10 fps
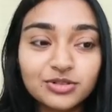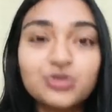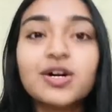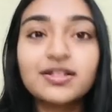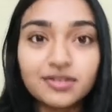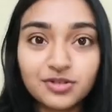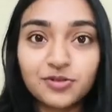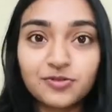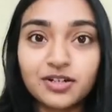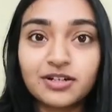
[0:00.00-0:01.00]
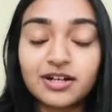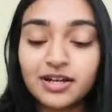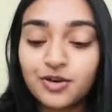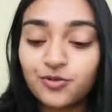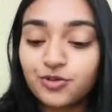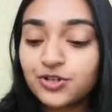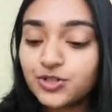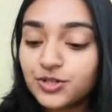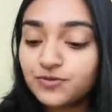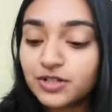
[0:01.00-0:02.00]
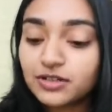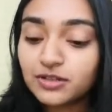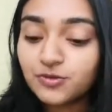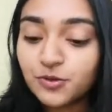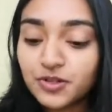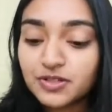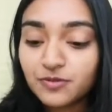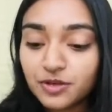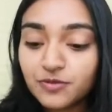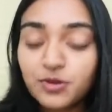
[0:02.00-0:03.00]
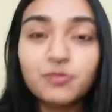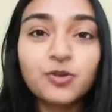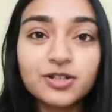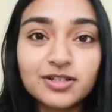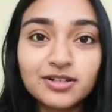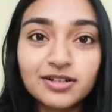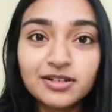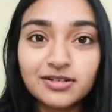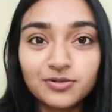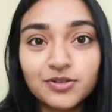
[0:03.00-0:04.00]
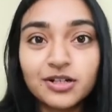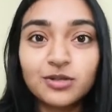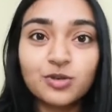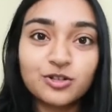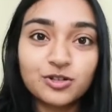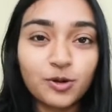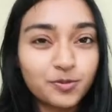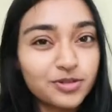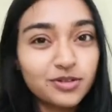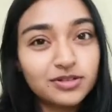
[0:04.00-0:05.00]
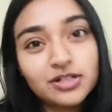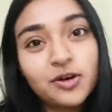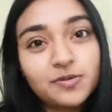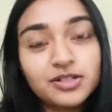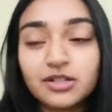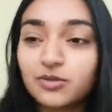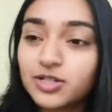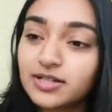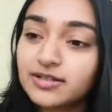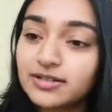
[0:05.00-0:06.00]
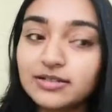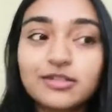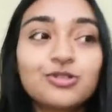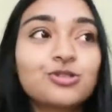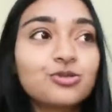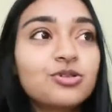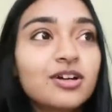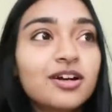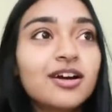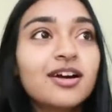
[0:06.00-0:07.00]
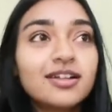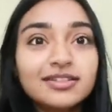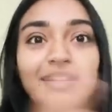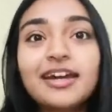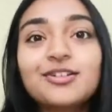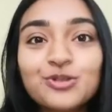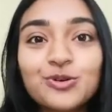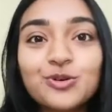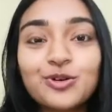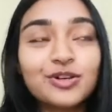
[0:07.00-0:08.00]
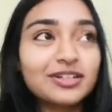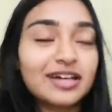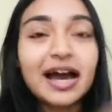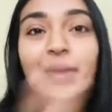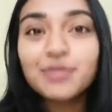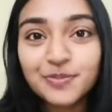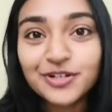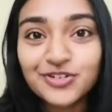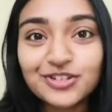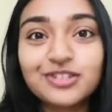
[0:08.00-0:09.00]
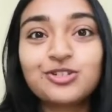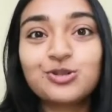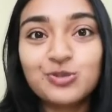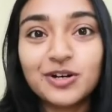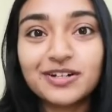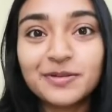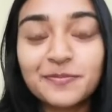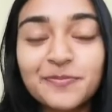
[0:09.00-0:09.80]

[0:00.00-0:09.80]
nuances of it, we are shifting the focus away from what's difficult, what's the obstacle, what's uncertain, to the end goal, the happy picture that you want.